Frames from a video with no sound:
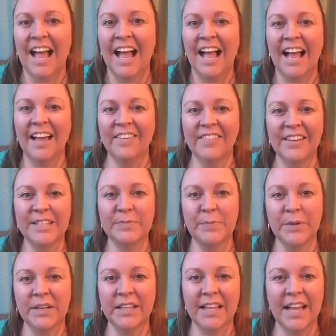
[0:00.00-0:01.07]
Hi,
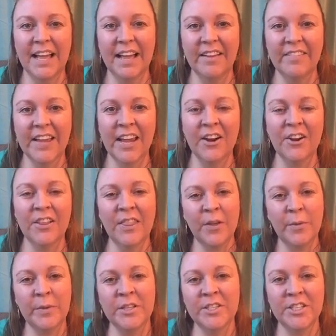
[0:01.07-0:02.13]
Facebook Live. Erin
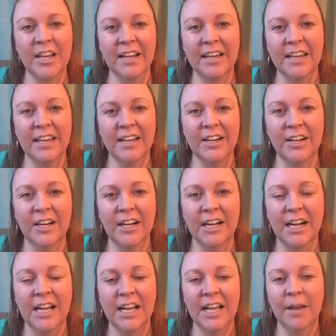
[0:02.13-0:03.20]
Lohman-Jack
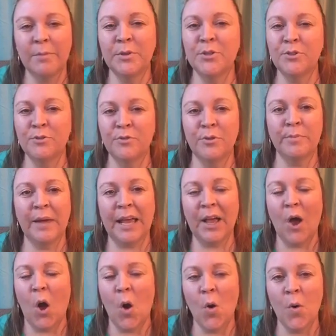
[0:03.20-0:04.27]
here, coming to you from my
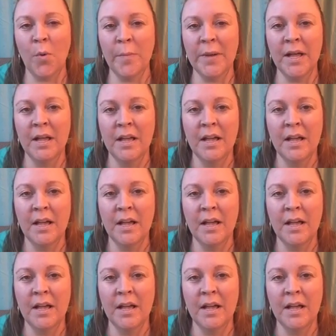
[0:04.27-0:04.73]
home.